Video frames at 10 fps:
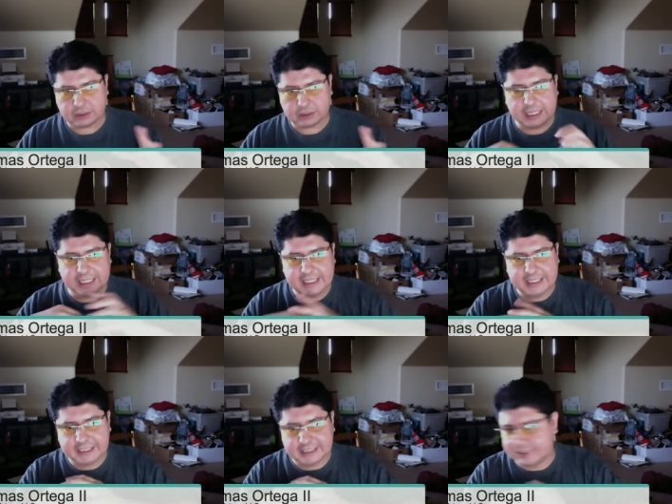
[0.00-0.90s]
And
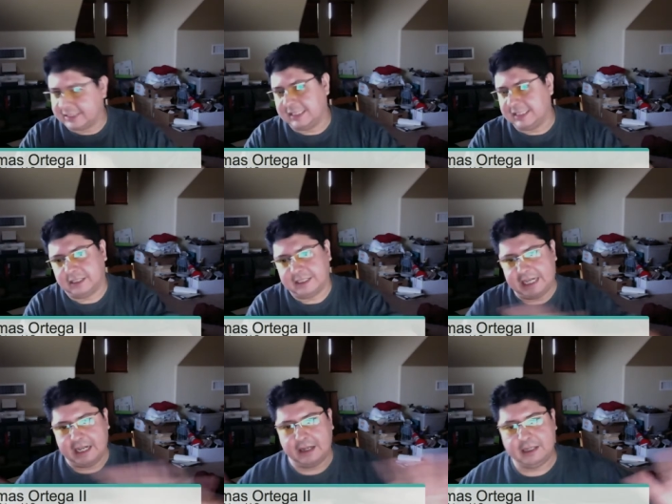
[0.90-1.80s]
he designs all
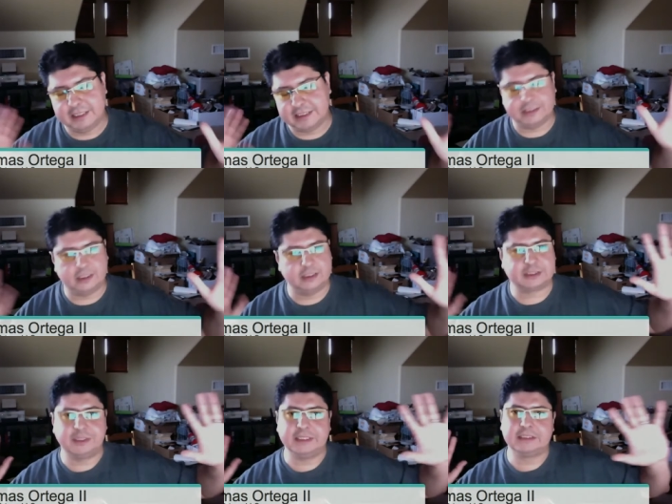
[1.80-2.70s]
the
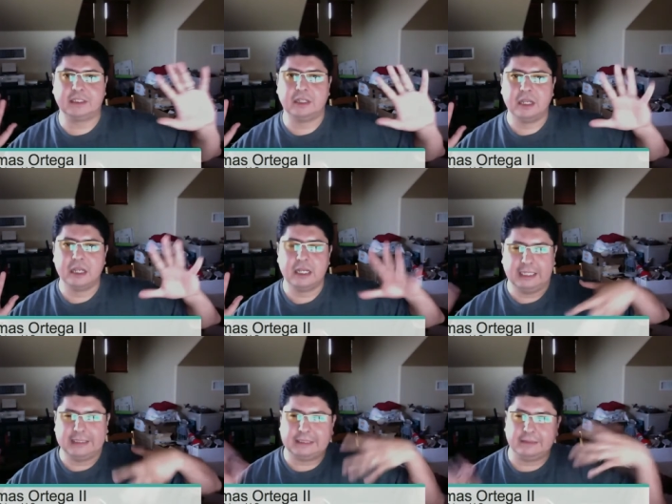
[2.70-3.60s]
screens.
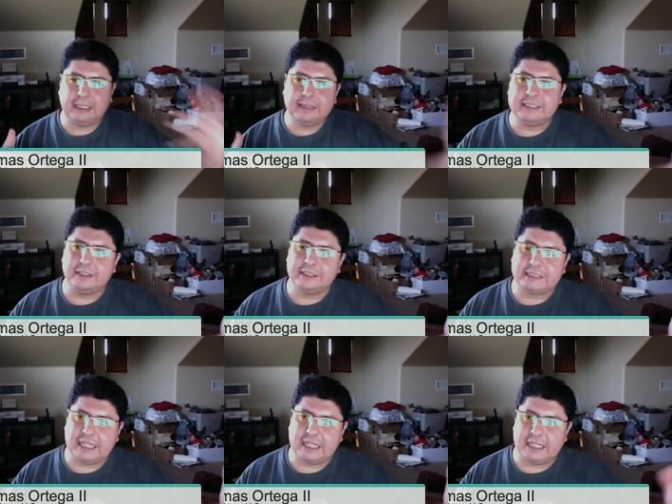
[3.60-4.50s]
And sometimes he
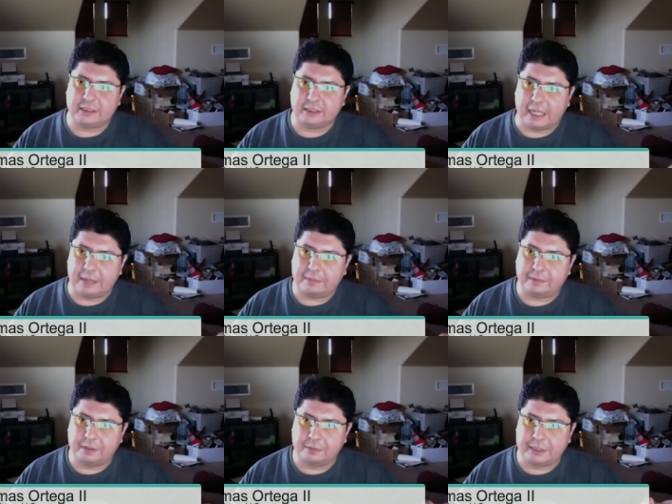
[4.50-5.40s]
understands the app
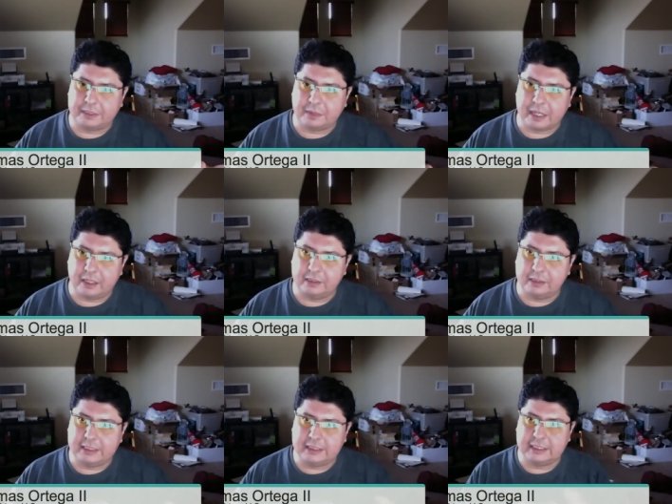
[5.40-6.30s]
flow really well
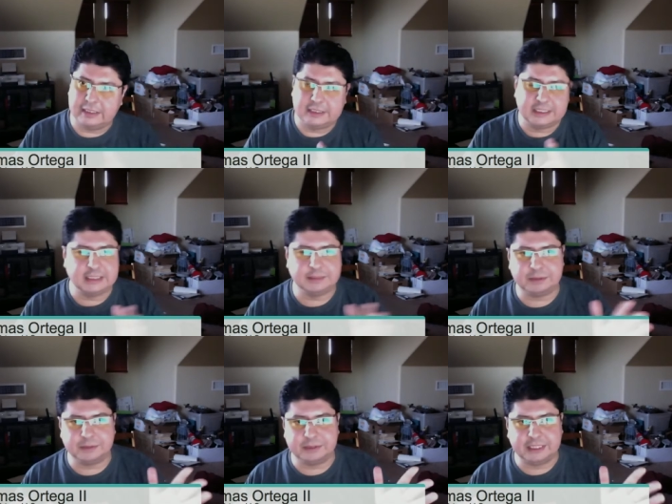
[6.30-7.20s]
and designs them
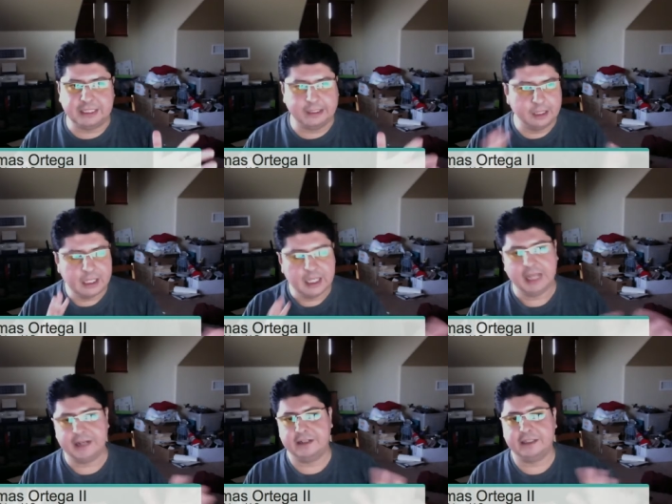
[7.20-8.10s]
to a T.
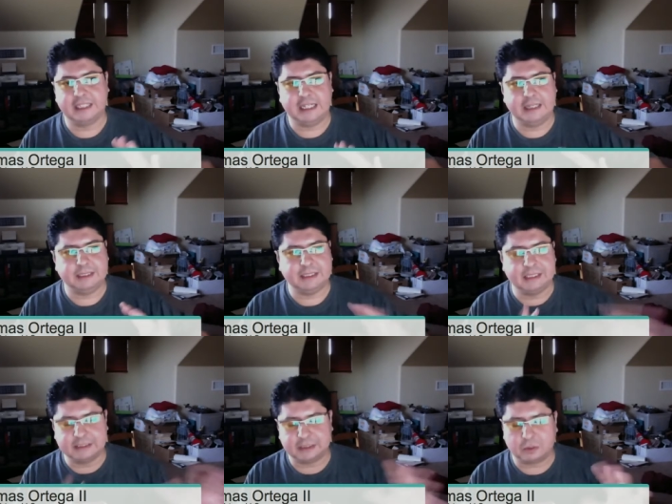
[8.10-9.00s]
And other times he
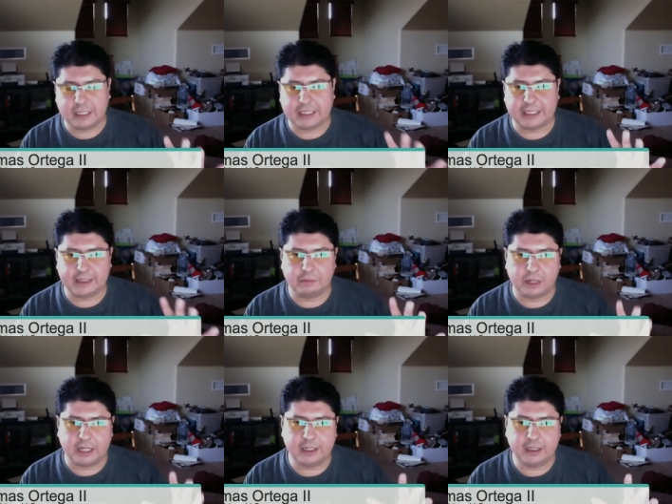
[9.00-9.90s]
doesn't quite get them right.